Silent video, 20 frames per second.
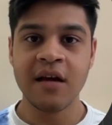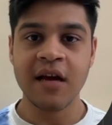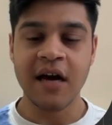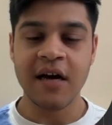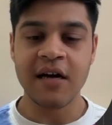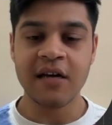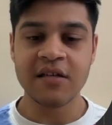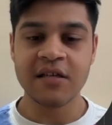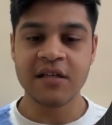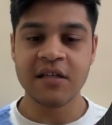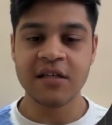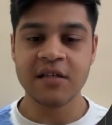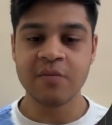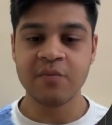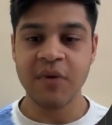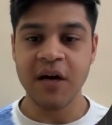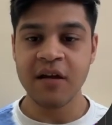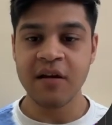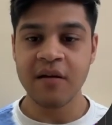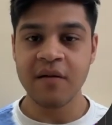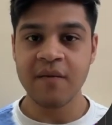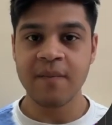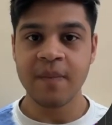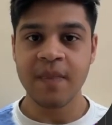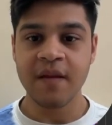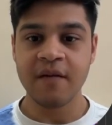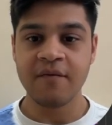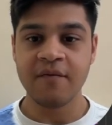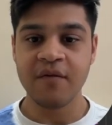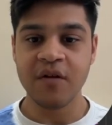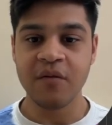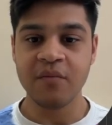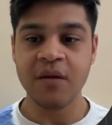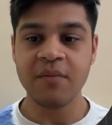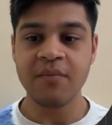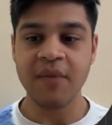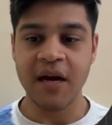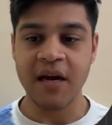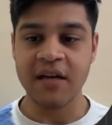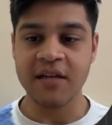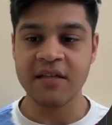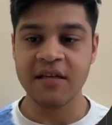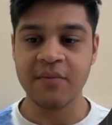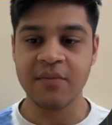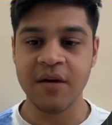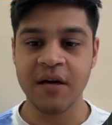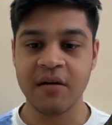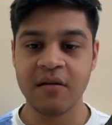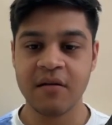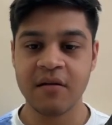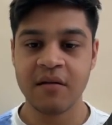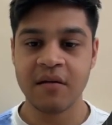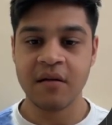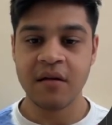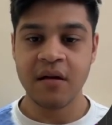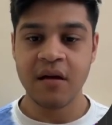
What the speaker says: candlesticks bar from the Binance API.